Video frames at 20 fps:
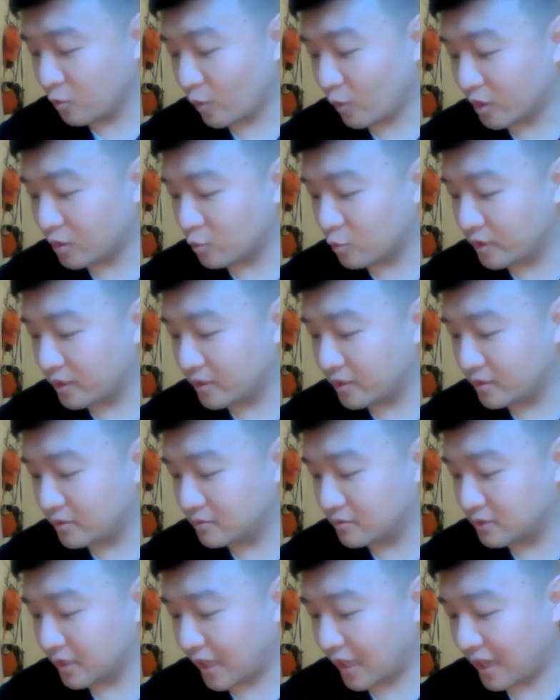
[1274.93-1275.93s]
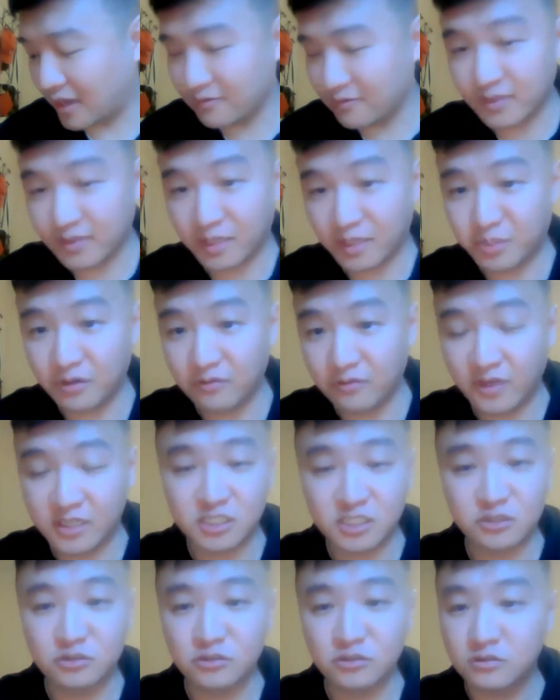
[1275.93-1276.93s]
Why don't we have like
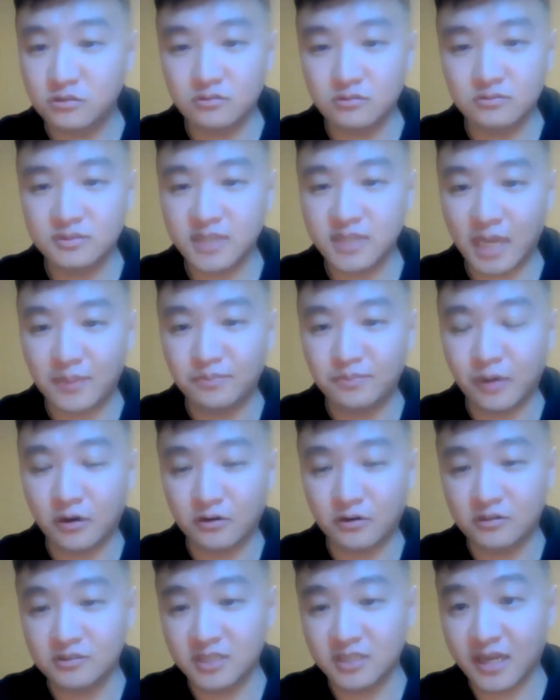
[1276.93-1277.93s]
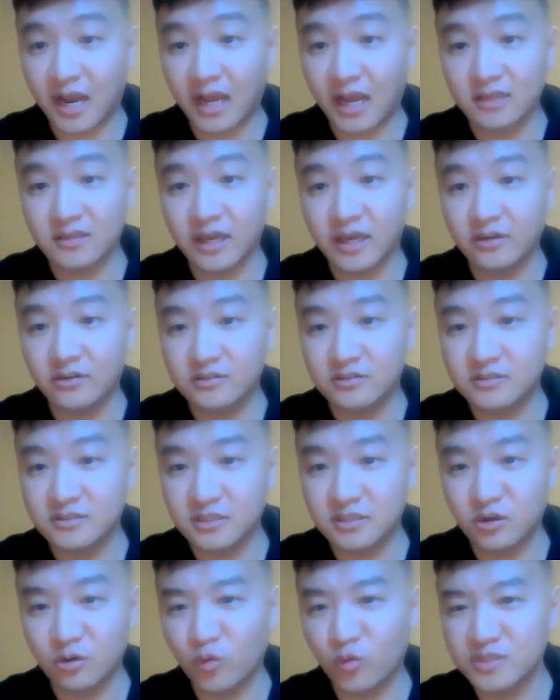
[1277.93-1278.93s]
professional type markers, like
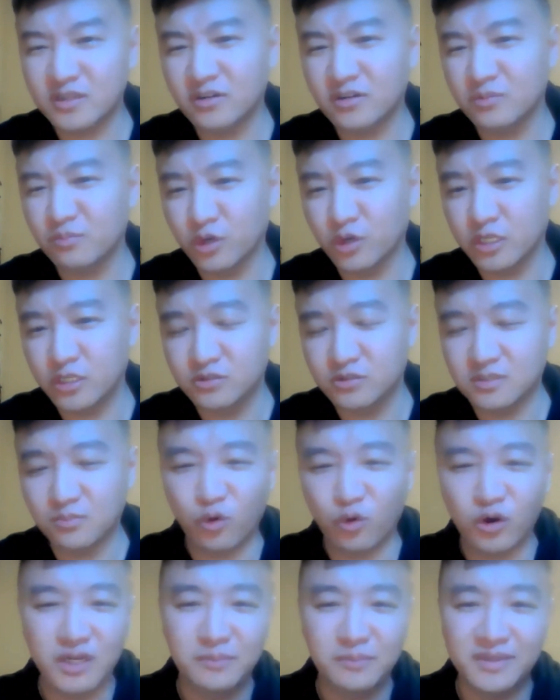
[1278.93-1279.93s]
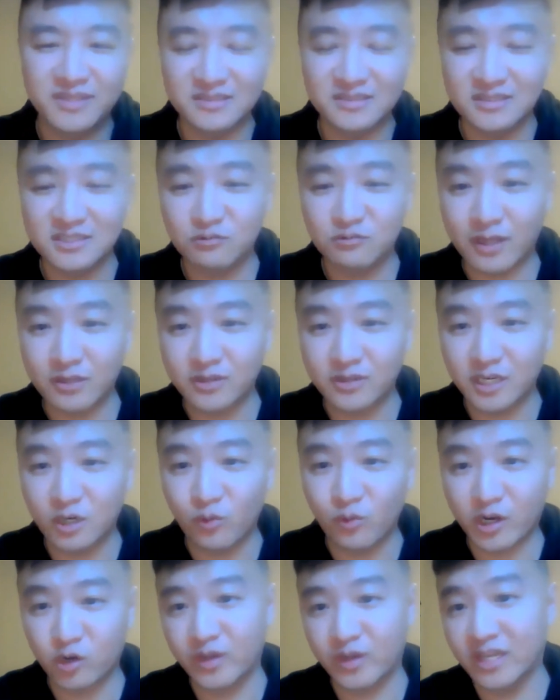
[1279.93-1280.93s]
highlighters, ones that are used more in a business rather than a
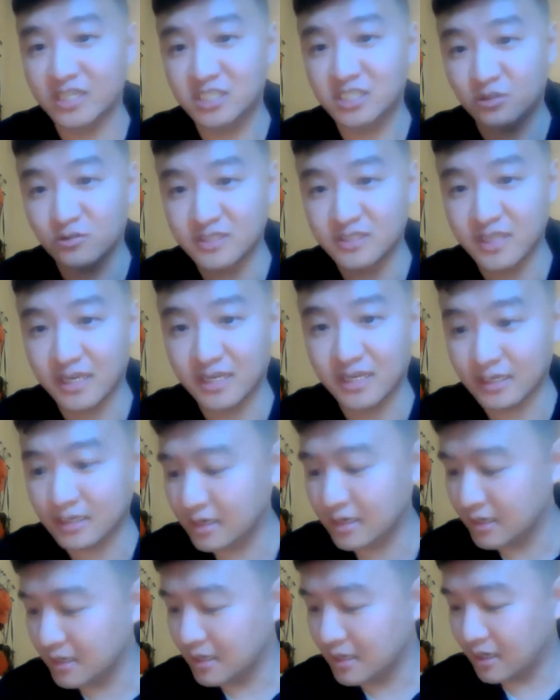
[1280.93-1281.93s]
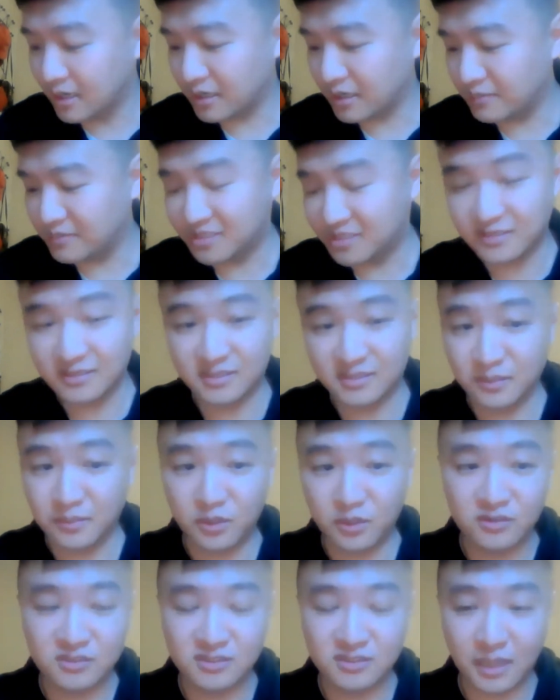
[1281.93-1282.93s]
recreational setting.
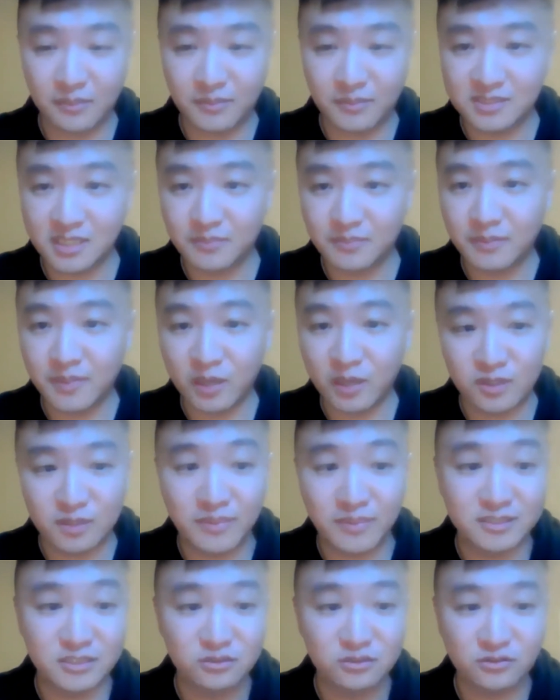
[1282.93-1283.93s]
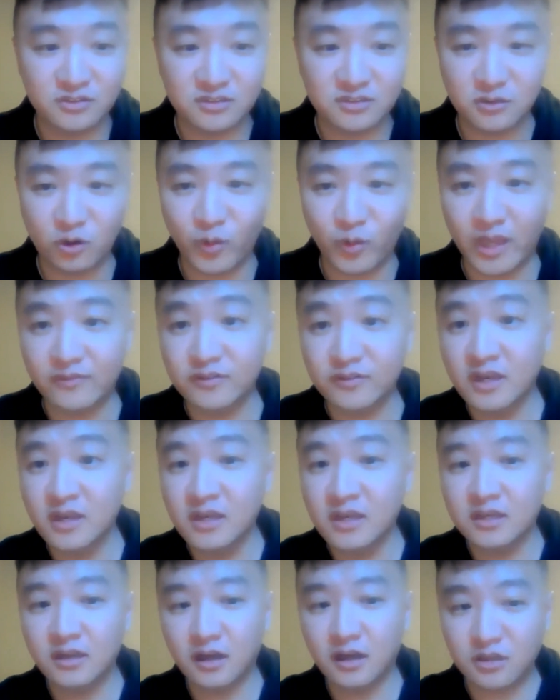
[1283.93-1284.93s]
Similar statements can be made with pencils. So we have
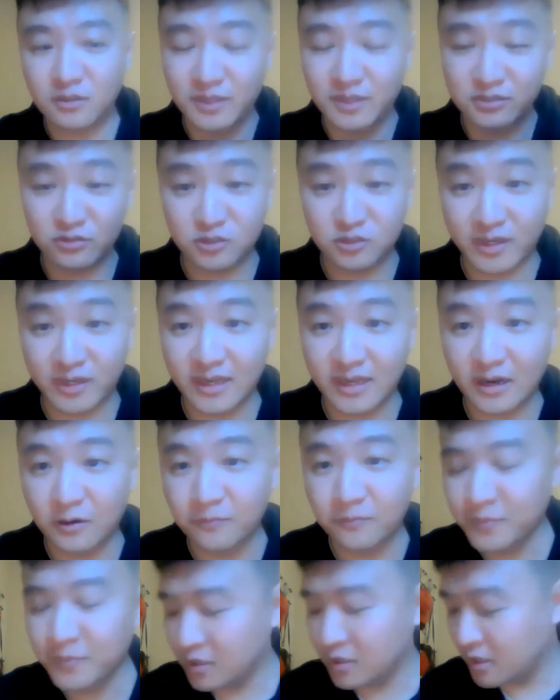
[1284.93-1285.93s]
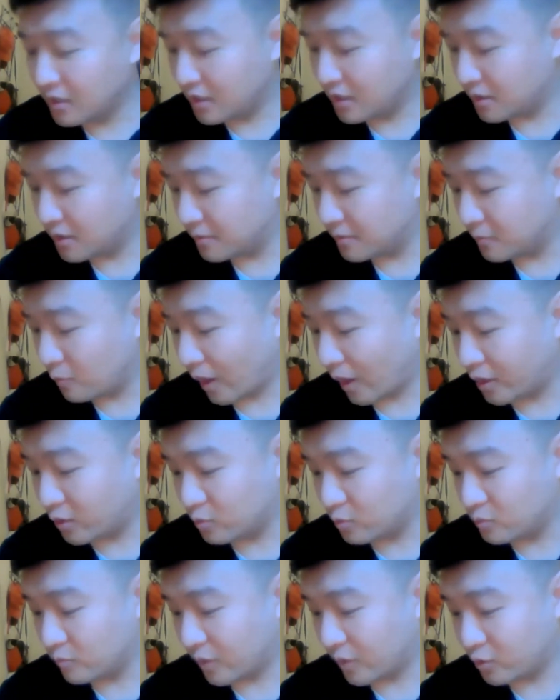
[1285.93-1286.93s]
colored pencils right now. Why
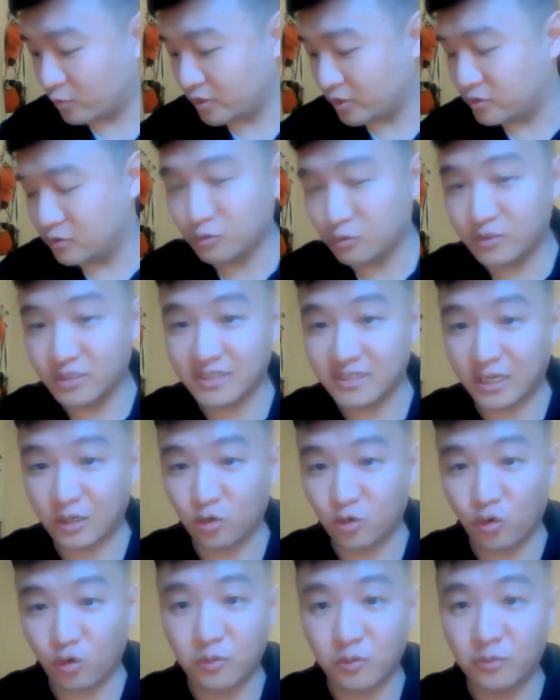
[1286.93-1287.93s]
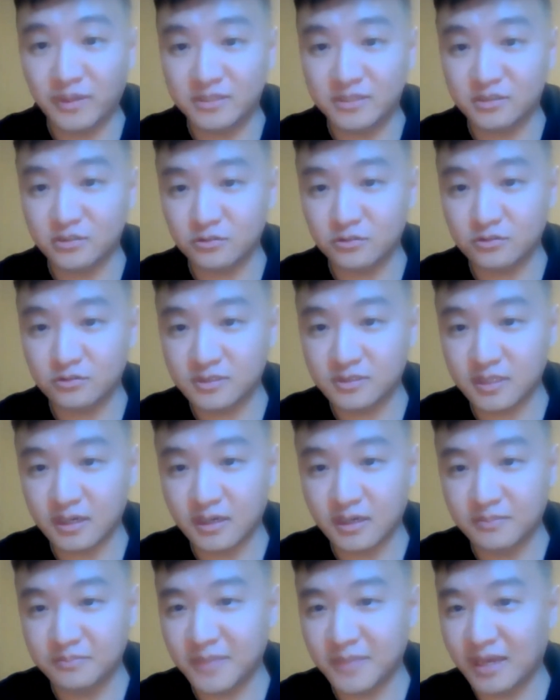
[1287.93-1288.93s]
don't we do just like normal pencils
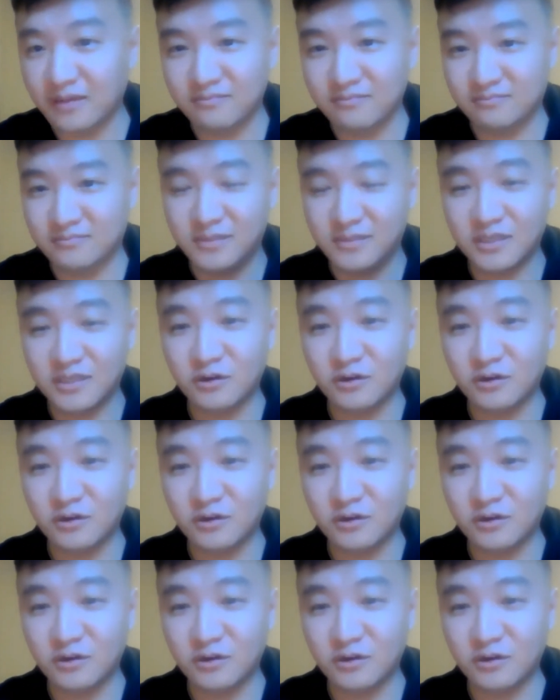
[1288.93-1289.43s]
that